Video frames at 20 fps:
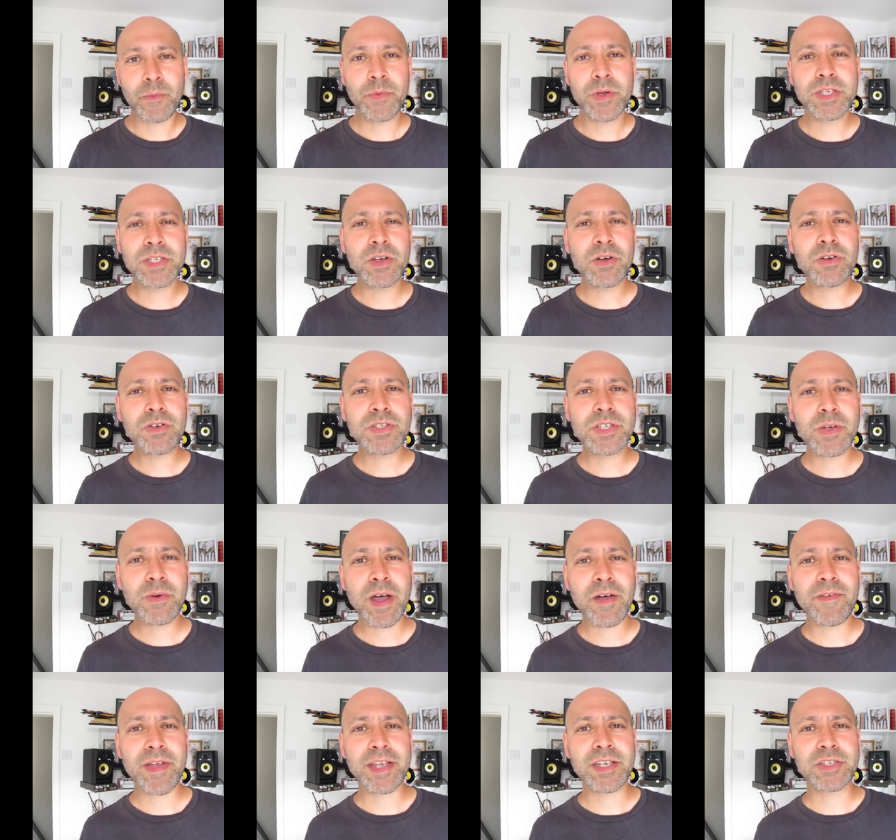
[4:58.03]
we also
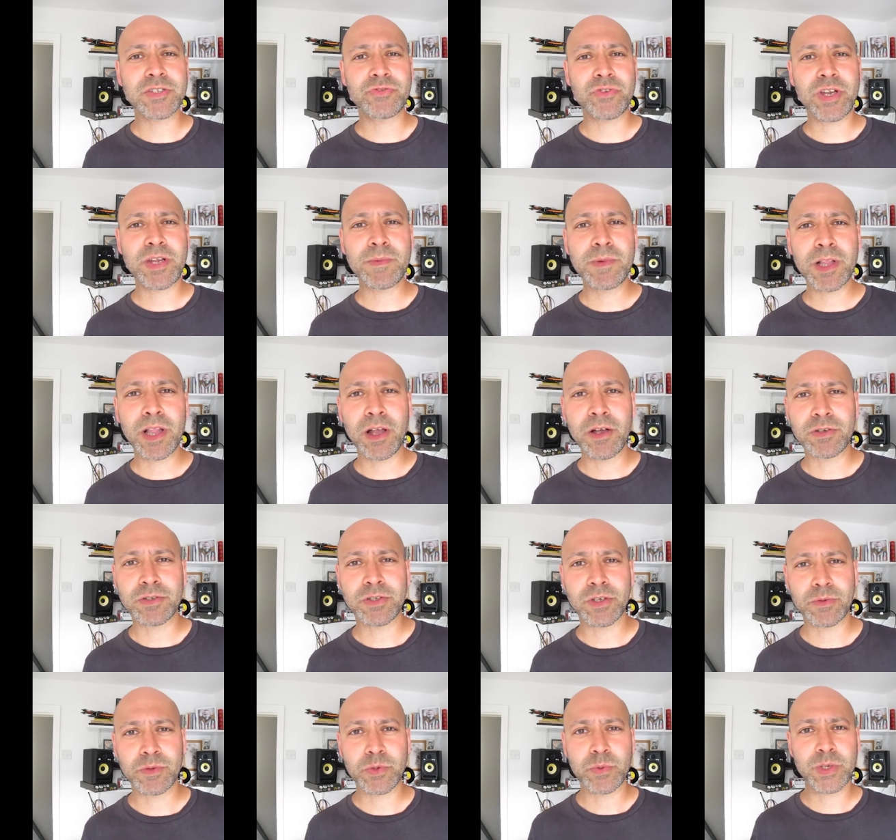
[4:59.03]
have extreme
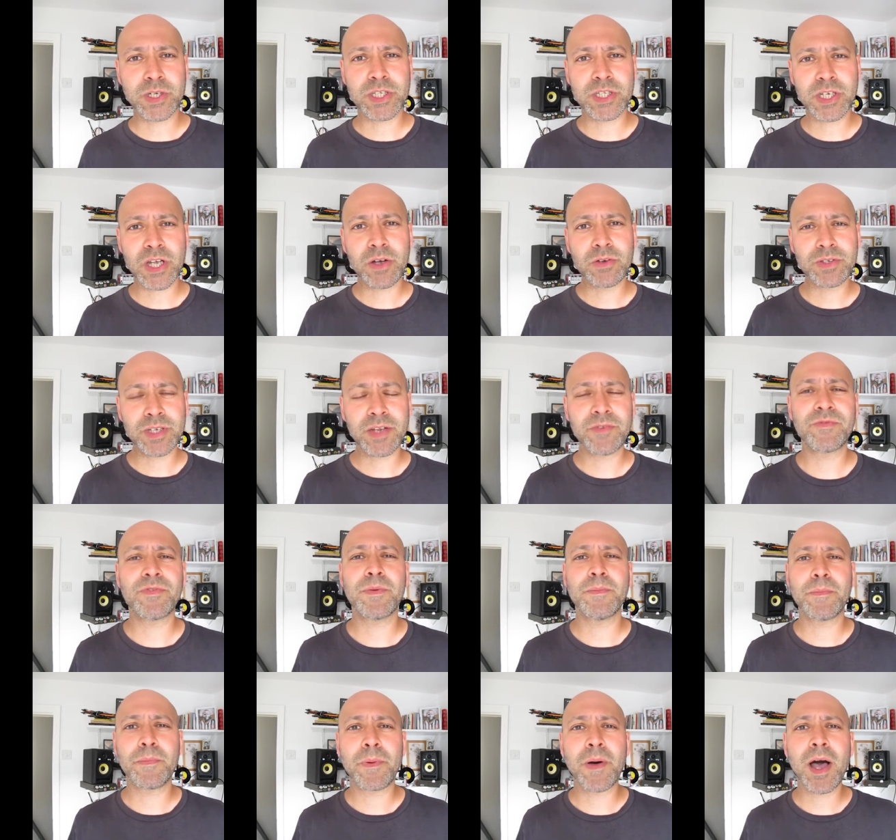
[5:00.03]
close-ups which show
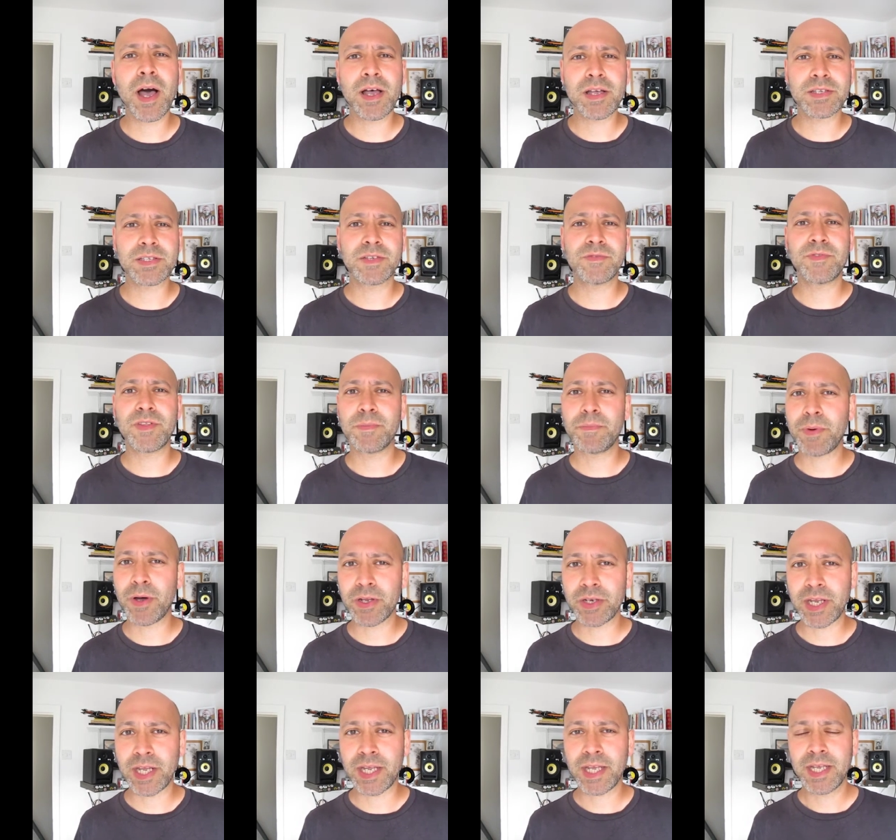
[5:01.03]
different parts of the
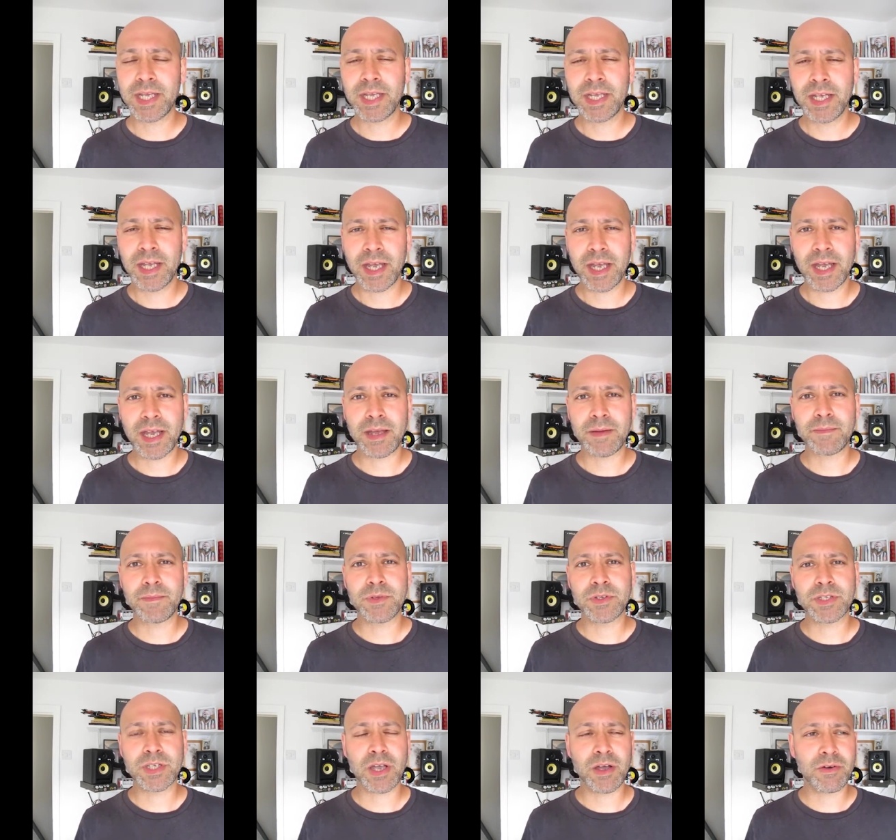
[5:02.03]
body.
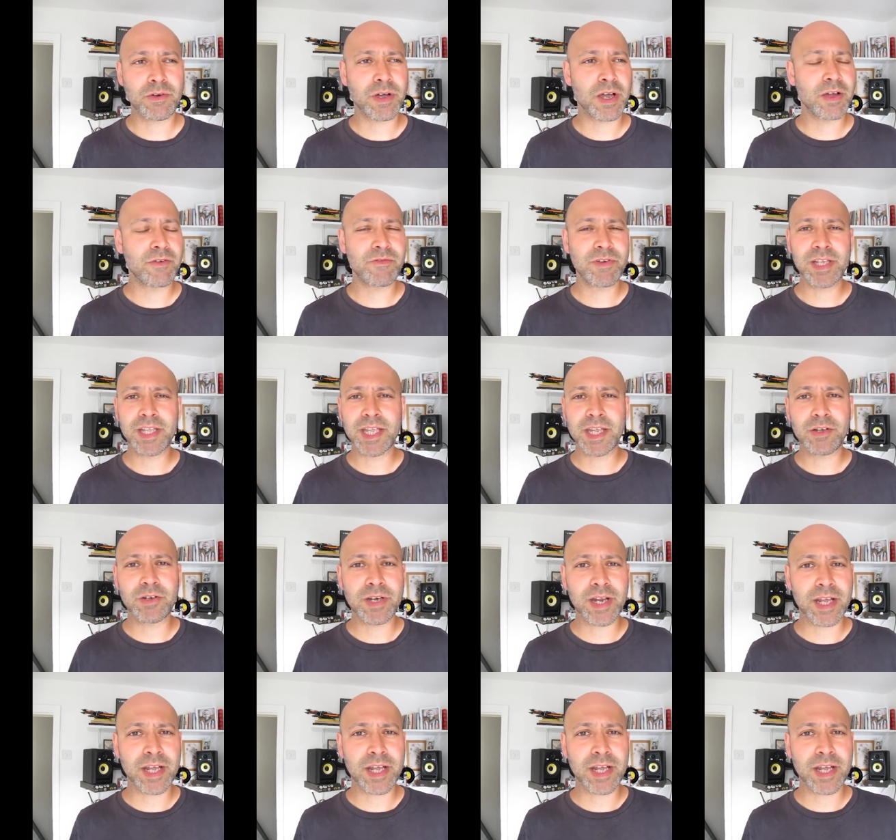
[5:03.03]
So a really good